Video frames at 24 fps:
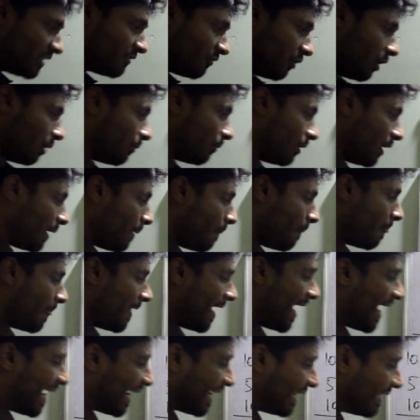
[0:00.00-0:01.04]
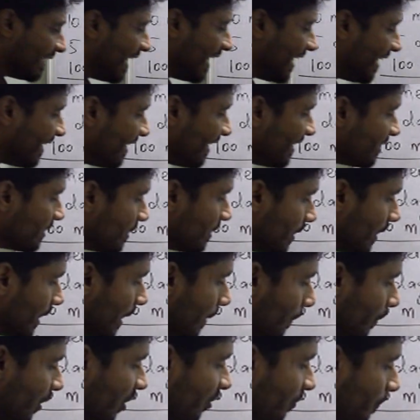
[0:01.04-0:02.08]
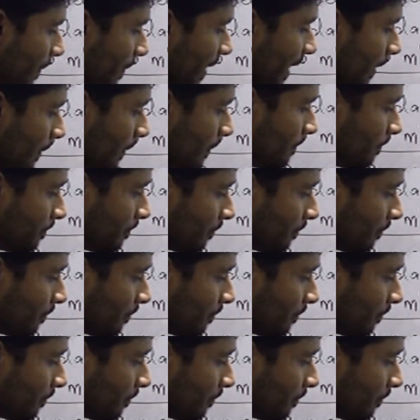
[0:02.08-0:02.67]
formula. I can take it as number of men